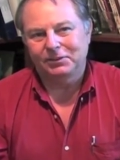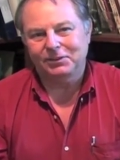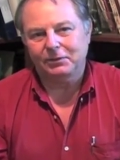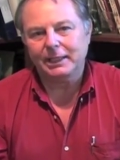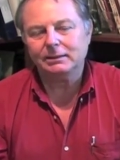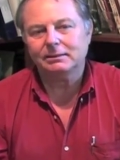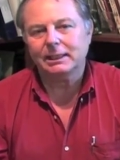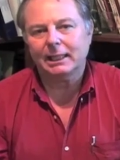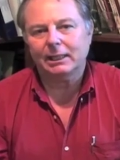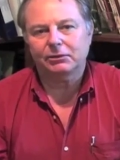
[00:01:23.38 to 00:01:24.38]
So that's
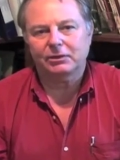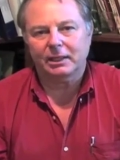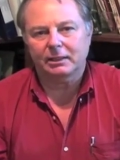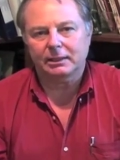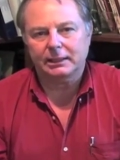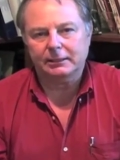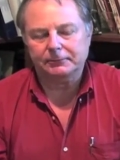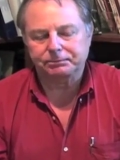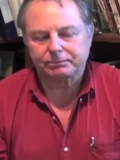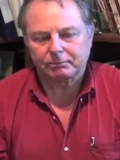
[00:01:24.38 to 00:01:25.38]
the outside of the
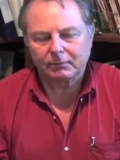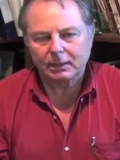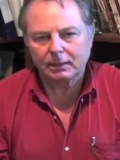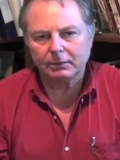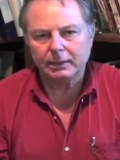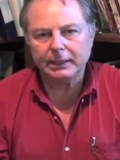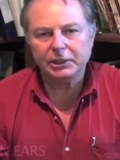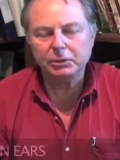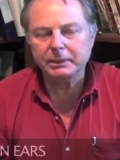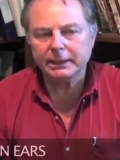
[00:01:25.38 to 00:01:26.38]
ear. The
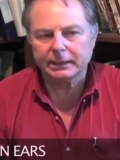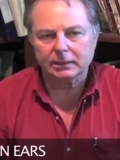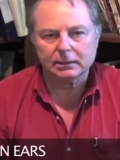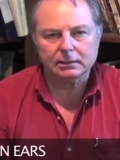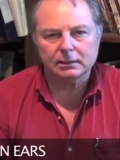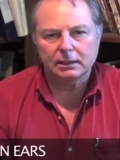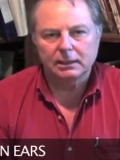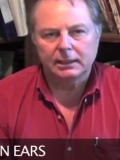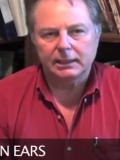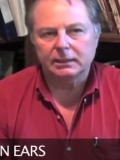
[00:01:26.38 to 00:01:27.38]
human ear
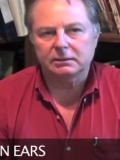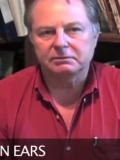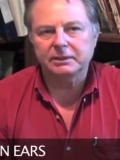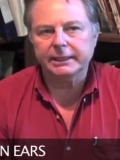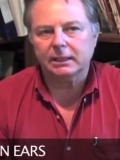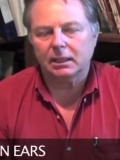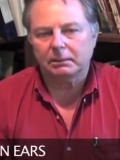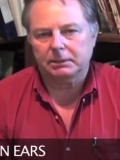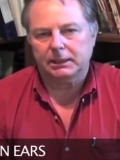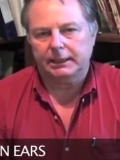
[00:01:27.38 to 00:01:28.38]
is a very
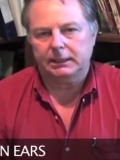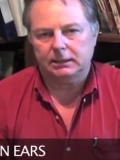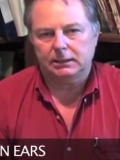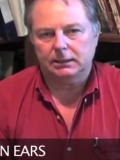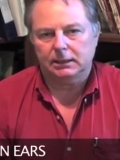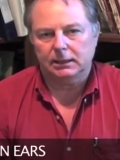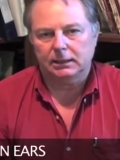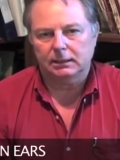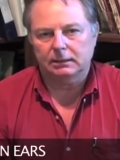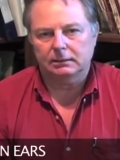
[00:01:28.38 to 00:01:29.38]
complicated
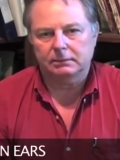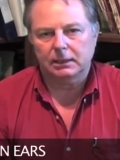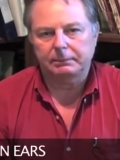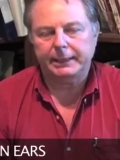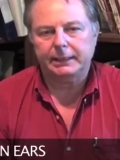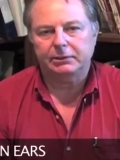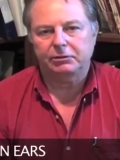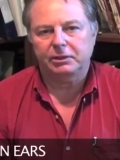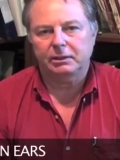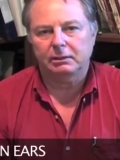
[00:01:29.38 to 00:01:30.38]

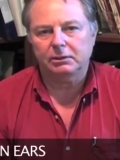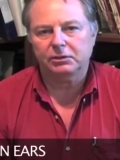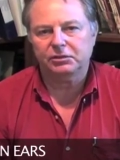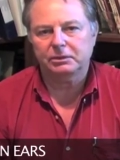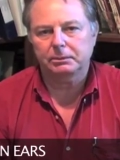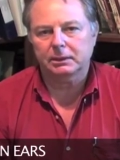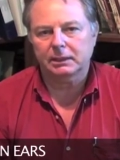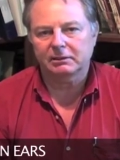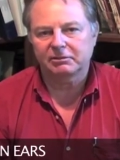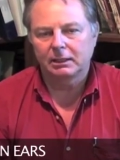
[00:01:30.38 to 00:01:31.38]
appendage. It looks simple
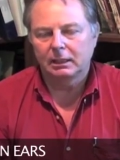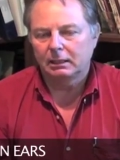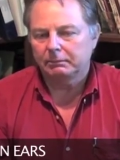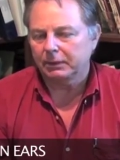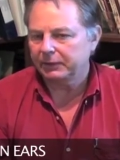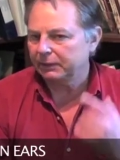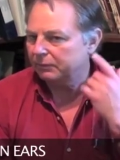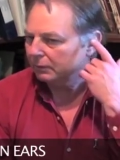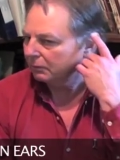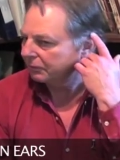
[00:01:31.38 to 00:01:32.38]
enough, but
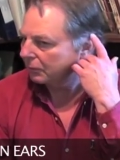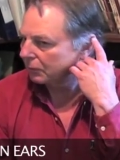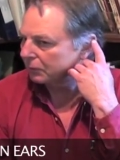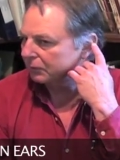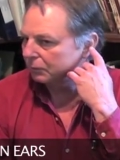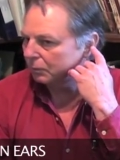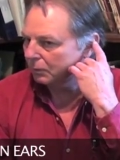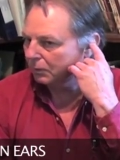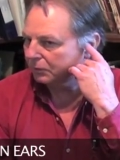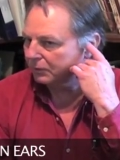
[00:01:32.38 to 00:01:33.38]
these little folds and
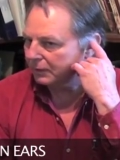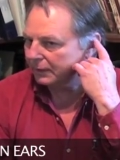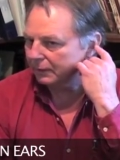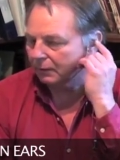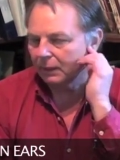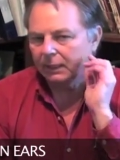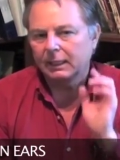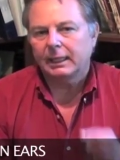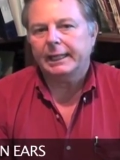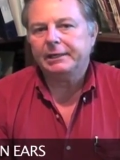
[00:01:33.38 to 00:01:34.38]
whorls in here
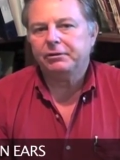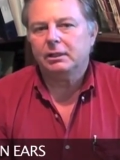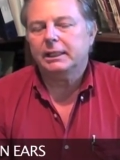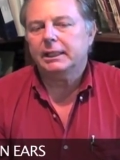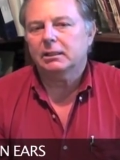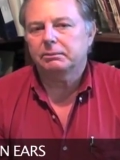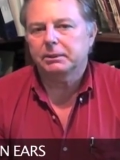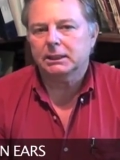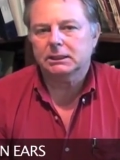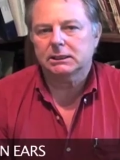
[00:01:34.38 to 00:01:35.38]
actually
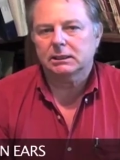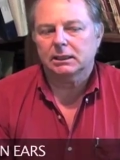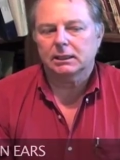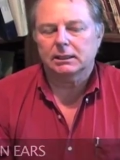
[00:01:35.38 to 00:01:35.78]
help us